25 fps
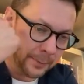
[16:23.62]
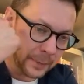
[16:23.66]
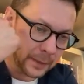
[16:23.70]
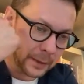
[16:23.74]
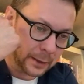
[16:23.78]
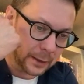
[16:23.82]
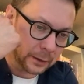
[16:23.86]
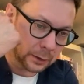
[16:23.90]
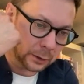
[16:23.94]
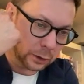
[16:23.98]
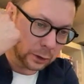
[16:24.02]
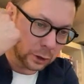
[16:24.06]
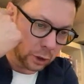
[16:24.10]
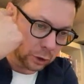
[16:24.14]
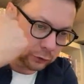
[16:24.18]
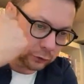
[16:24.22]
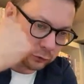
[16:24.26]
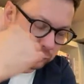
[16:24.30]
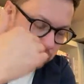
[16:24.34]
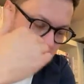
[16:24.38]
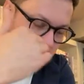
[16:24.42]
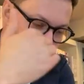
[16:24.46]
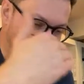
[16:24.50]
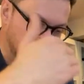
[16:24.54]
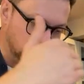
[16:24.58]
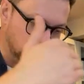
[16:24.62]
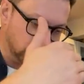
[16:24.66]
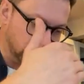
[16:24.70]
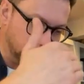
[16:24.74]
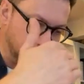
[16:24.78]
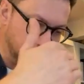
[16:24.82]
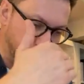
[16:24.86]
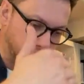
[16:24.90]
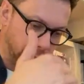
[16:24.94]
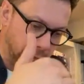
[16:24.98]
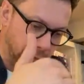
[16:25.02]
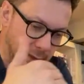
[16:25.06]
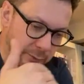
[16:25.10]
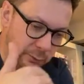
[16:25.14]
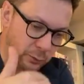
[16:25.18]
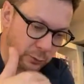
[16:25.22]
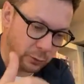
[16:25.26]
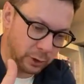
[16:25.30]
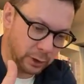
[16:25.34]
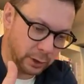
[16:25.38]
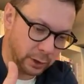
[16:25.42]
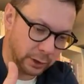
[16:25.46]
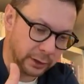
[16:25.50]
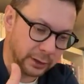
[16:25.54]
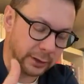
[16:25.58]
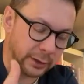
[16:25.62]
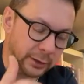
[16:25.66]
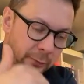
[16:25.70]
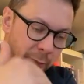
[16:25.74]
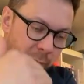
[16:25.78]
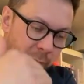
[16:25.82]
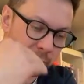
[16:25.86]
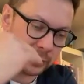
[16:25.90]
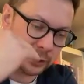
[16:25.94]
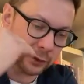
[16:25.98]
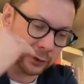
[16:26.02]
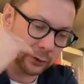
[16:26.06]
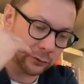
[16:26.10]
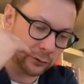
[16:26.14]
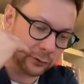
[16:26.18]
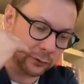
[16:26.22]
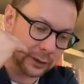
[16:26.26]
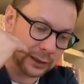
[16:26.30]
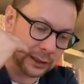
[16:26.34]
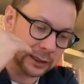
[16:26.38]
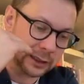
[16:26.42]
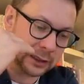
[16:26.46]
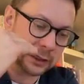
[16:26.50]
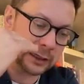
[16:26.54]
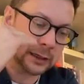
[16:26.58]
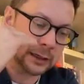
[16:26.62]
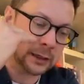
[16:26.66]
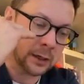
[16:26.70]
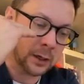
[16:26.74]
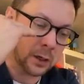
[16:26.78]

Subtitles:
logical framework where you're thinking,